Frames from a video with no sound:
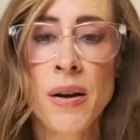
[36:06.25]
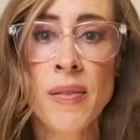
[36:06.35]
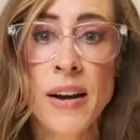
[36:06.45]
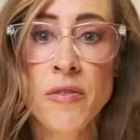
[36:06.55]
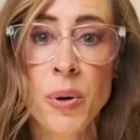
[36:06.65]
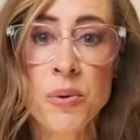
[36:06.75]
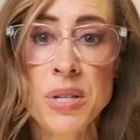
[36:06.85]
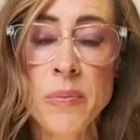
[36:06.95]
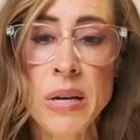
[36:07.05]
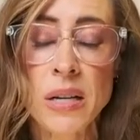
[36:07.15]
on a lot of
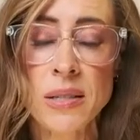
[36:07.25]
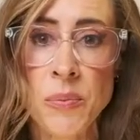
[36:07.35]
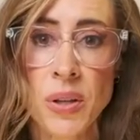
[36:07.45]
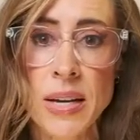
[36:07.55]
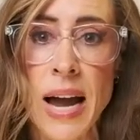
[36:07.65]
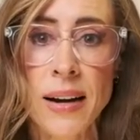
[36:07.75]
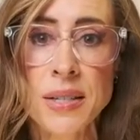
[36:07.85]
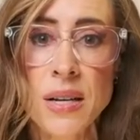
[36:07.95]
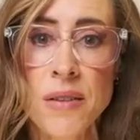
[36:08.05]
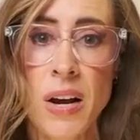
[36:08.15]
protein because I'm really
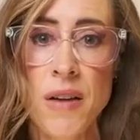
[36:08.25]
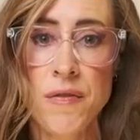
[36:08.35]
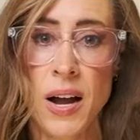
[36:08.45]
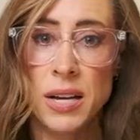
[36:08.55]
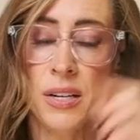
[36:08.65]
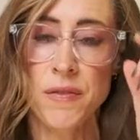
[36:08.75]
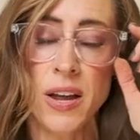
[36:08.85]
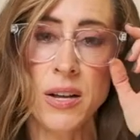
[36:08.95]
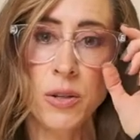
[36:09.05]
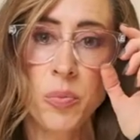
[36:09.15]
active and I find if
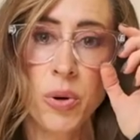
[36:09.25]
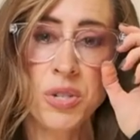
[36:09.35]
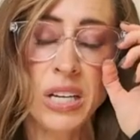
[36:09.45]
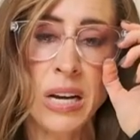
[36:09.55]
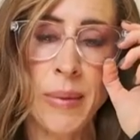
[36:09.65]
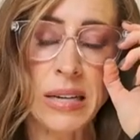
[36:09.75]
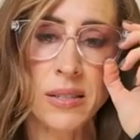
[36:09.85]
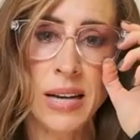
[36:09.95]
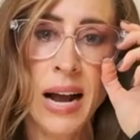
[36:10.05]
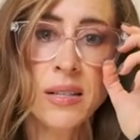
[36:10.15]
I include protein in my
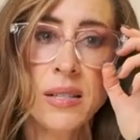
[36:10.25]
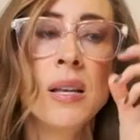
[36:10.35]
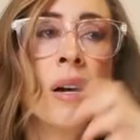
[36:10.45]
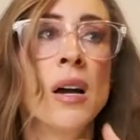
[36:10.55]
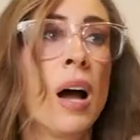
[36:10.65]
snacks,